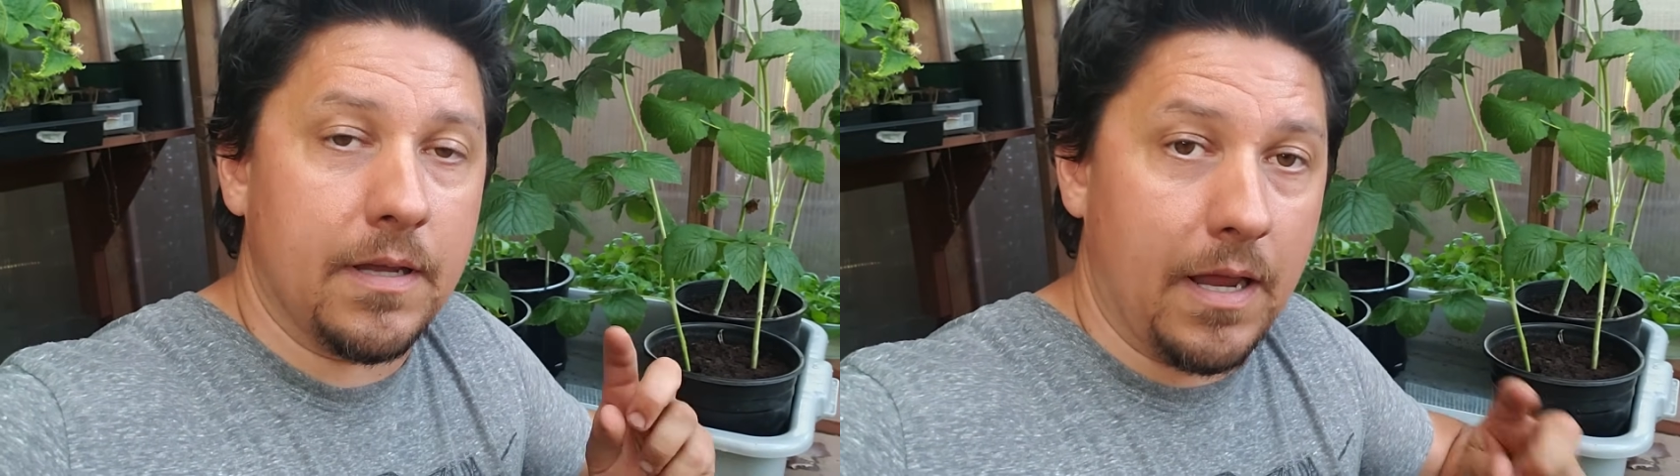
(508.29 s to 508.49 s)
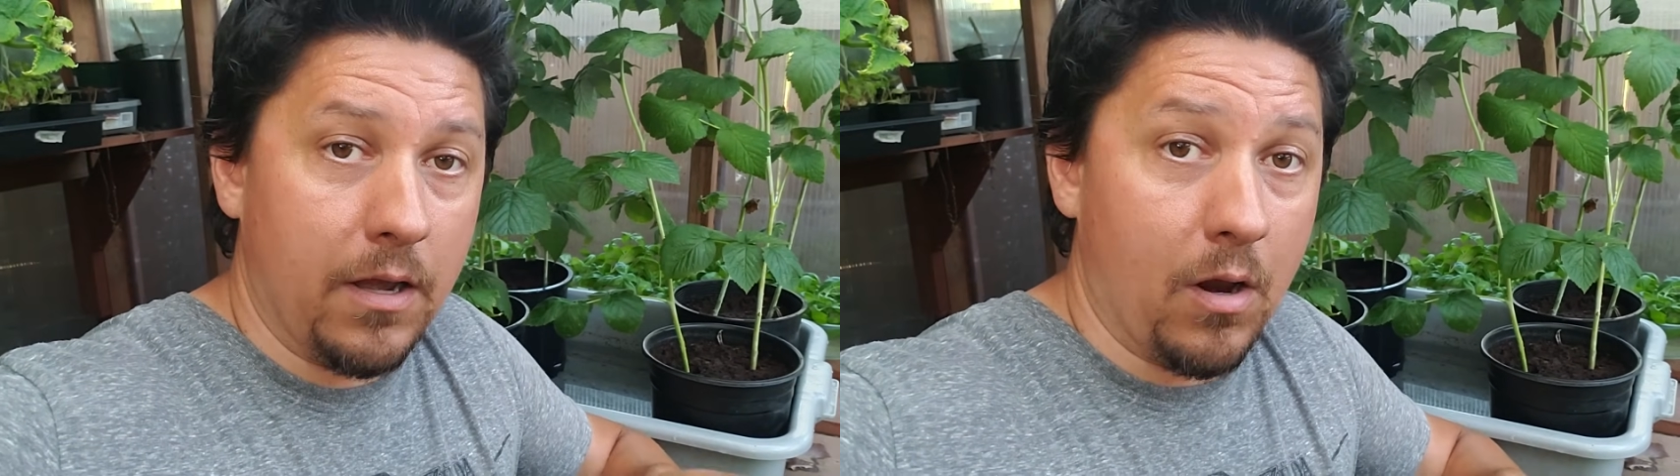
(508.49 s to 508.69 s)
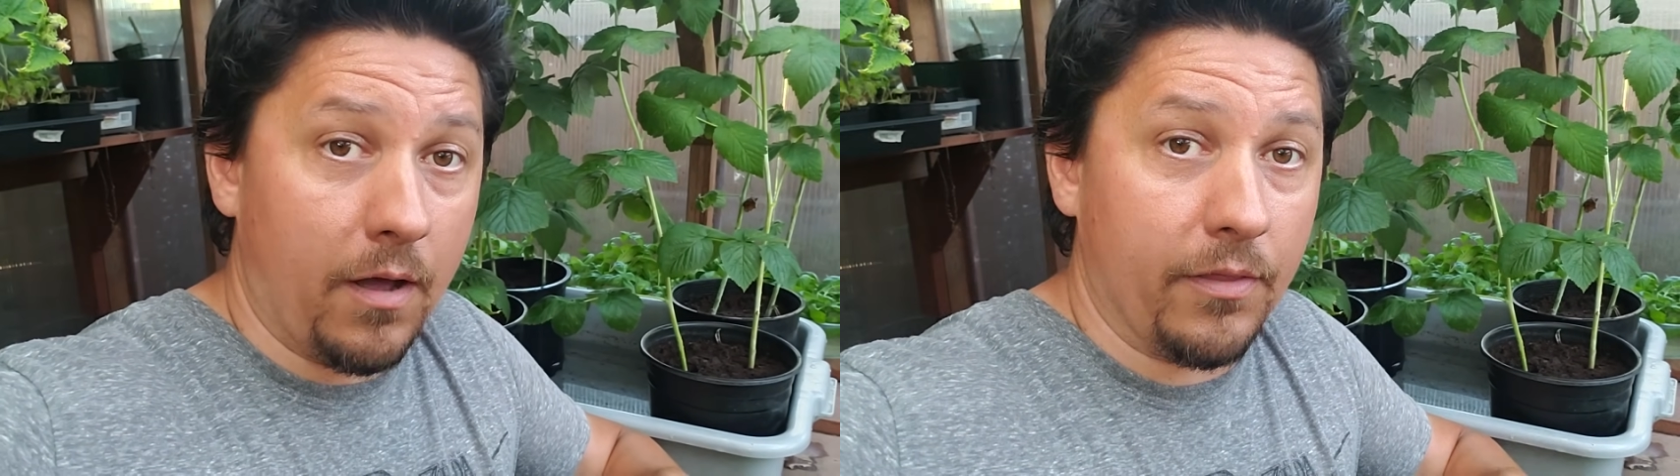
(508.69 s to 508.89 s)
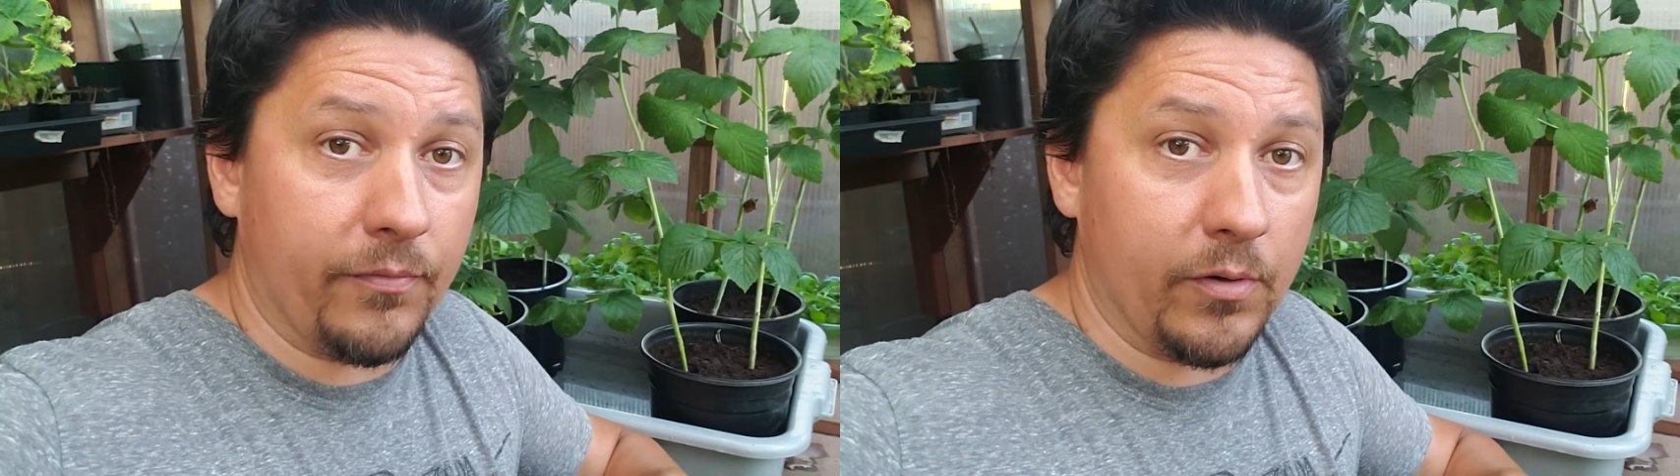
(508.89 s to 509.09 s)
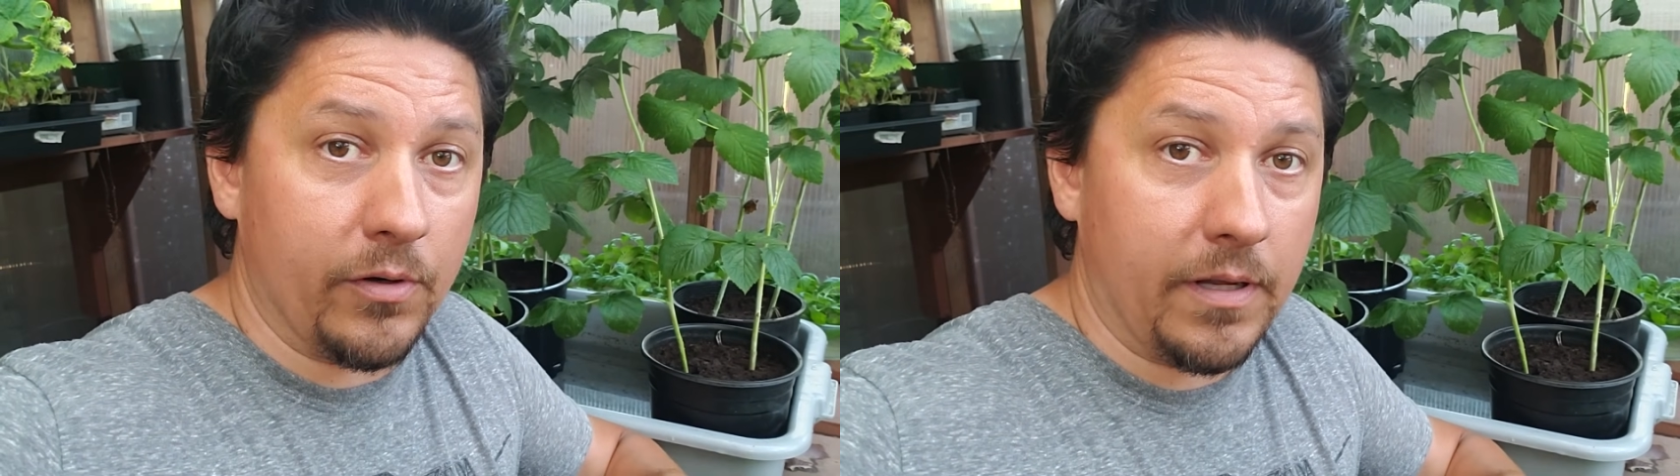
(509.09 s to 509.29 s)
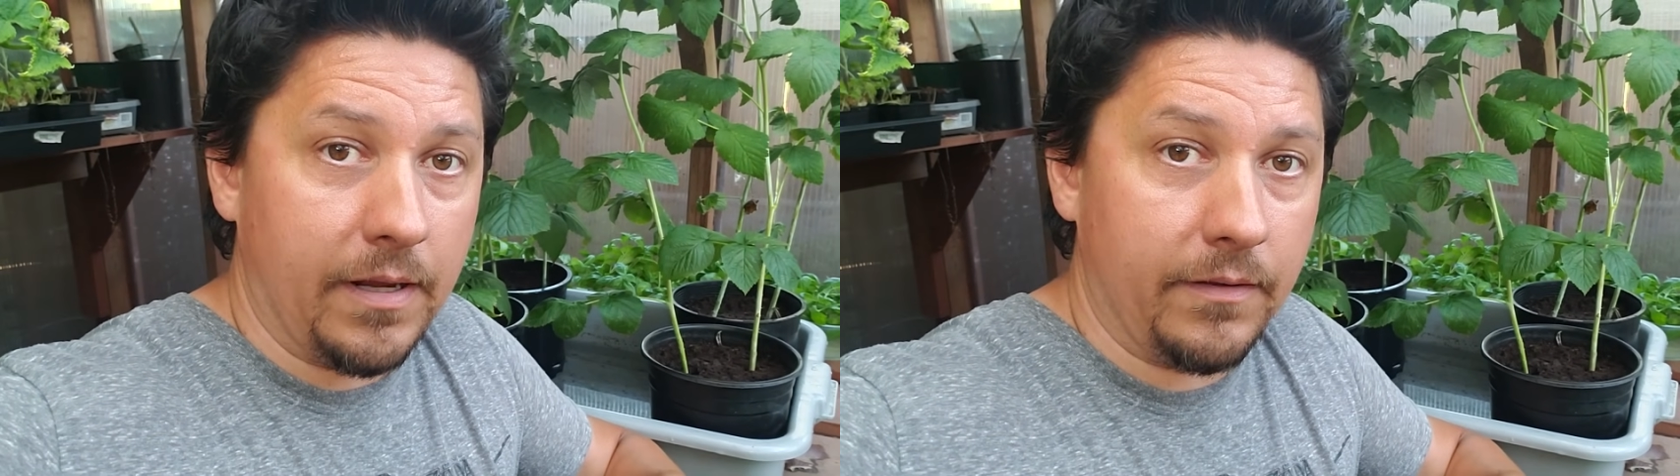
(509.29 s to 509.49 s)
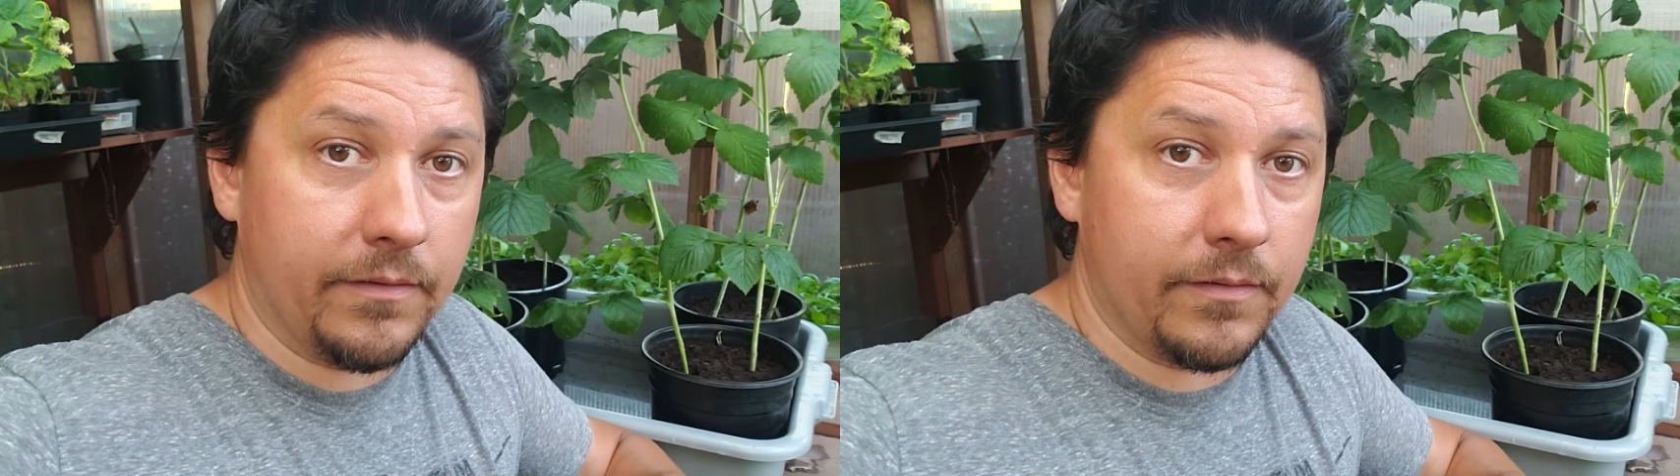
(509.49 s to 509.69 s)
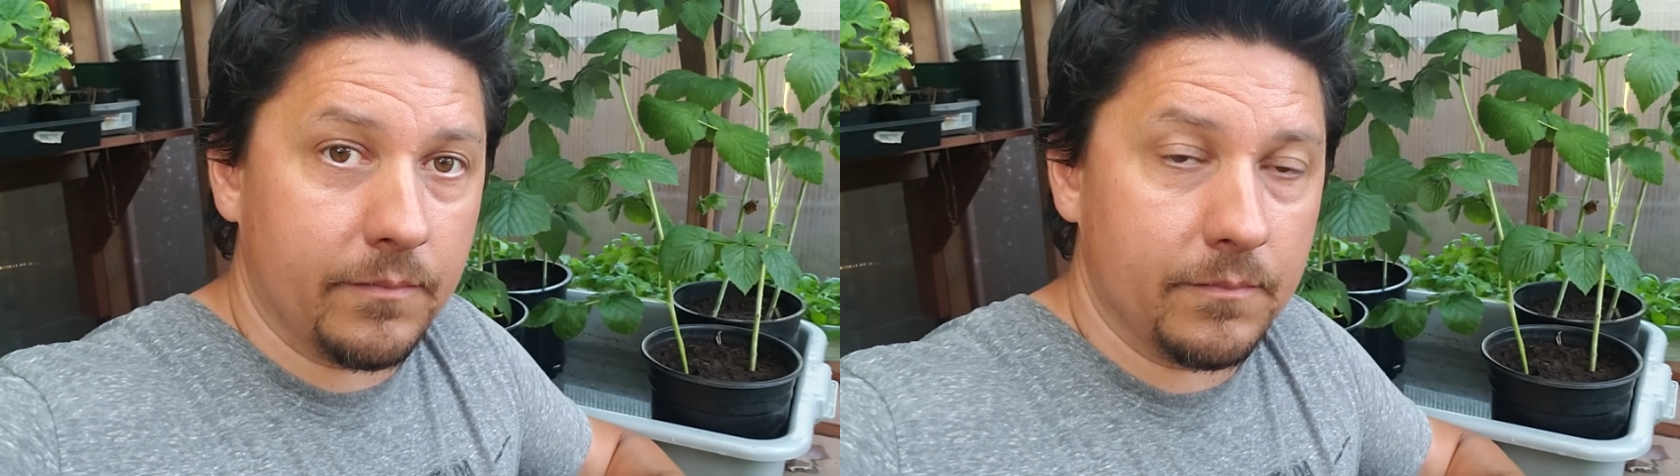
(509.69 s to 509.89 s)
and not the Floricanes.